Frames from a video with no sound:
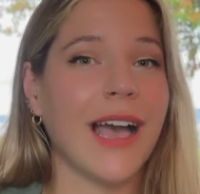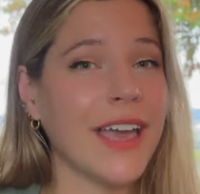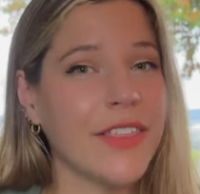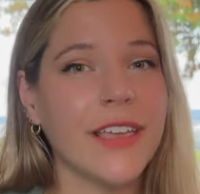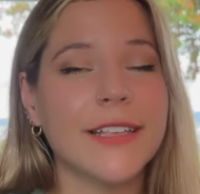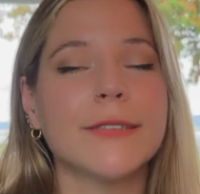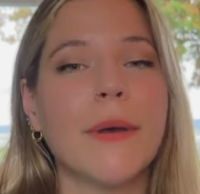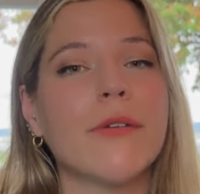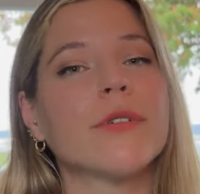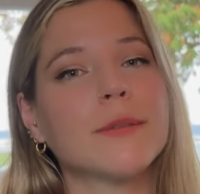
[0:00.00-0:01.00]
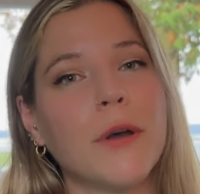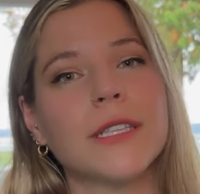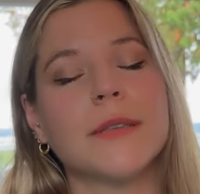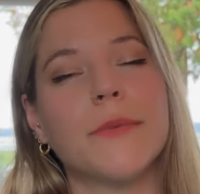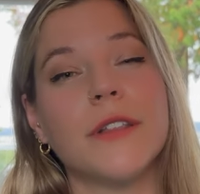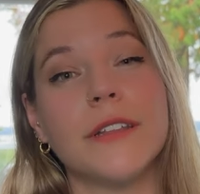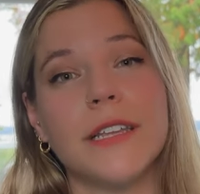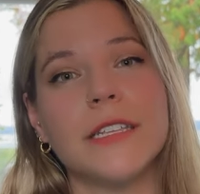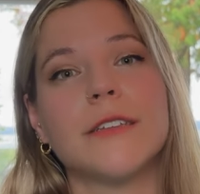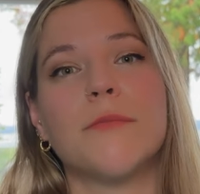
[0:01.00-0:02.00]
I think it's my
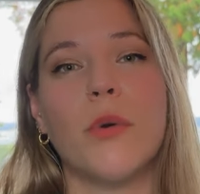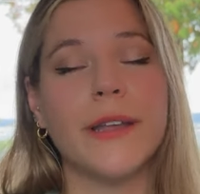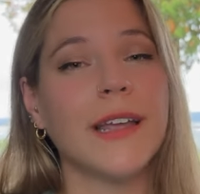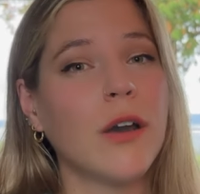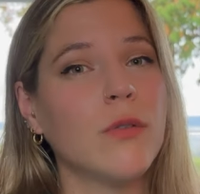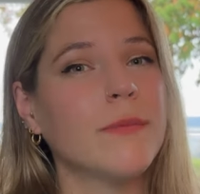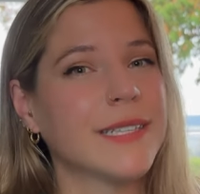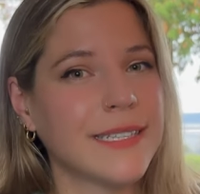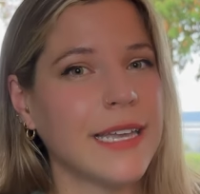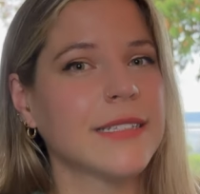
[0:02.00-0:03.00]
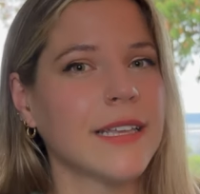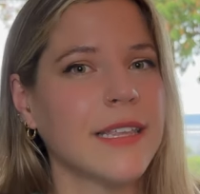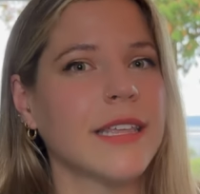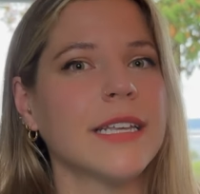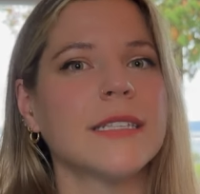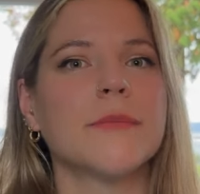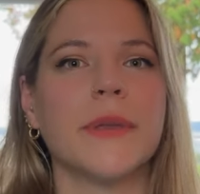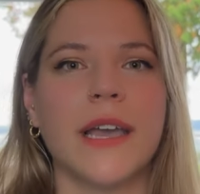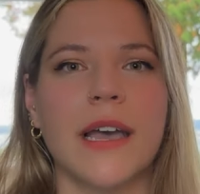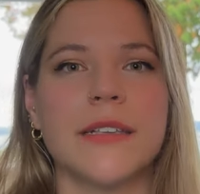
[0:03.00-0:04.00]
responsibility to point out mistakes like this
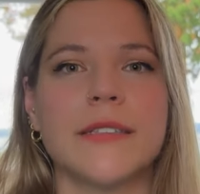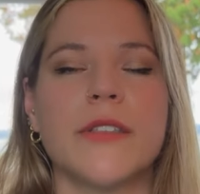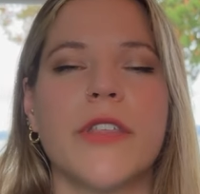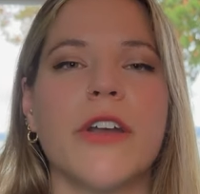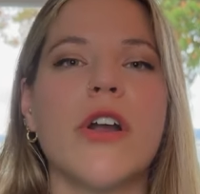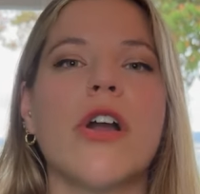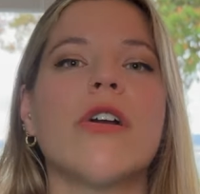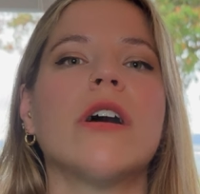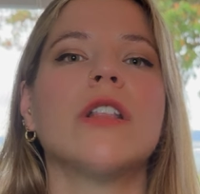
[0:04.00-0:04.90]
because there are a